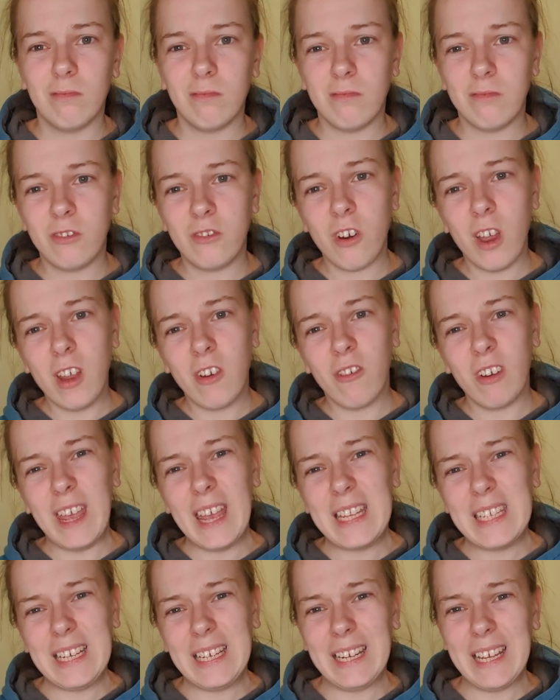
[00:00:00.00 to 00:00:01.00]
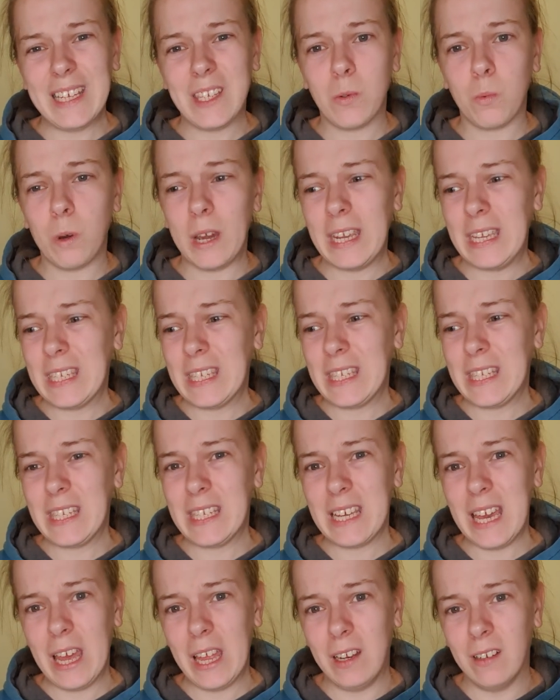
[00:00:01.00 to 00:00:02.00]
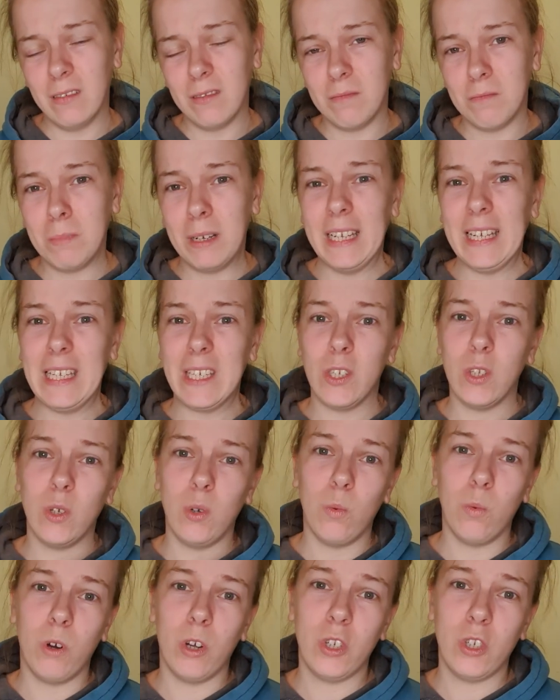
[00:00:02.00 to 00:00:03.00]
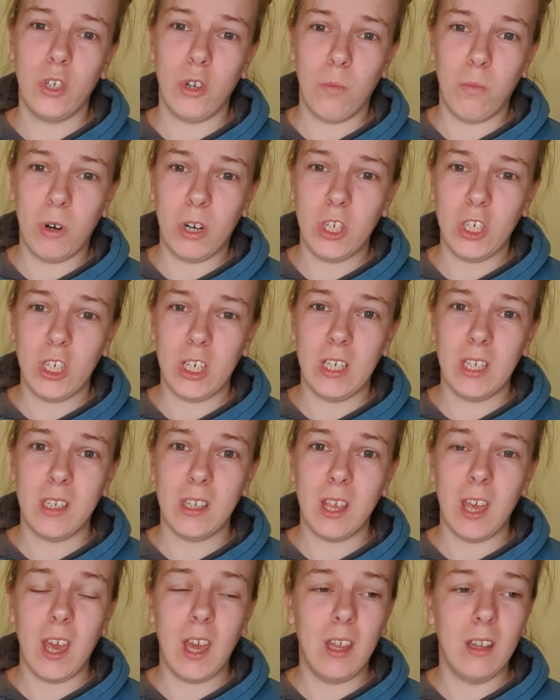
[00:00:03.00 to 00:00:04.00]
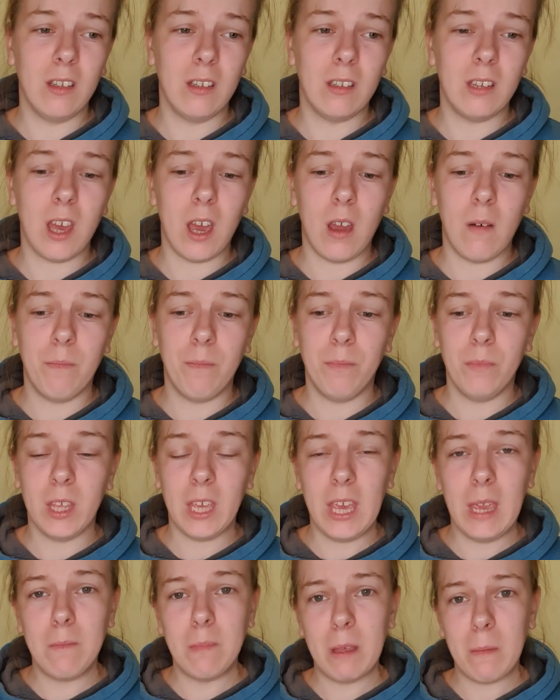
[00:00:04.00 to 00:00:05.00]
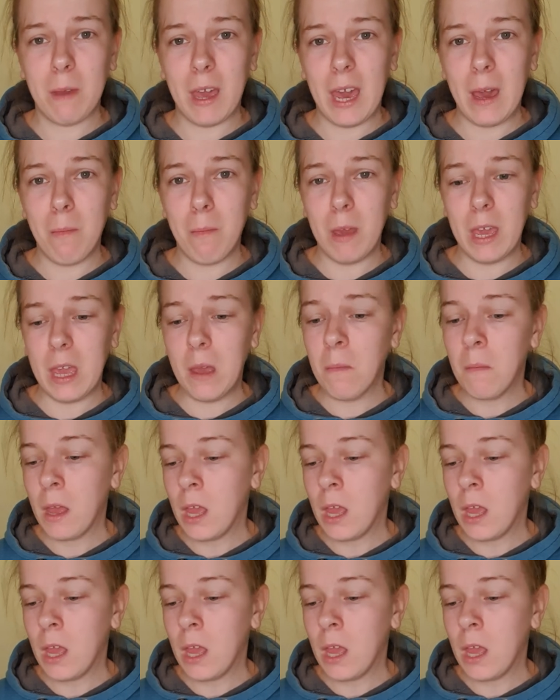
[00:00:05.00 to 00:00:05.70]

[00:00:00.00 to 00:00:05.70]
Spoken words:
try creating less waste, and please do wash your brushes and keep them happy.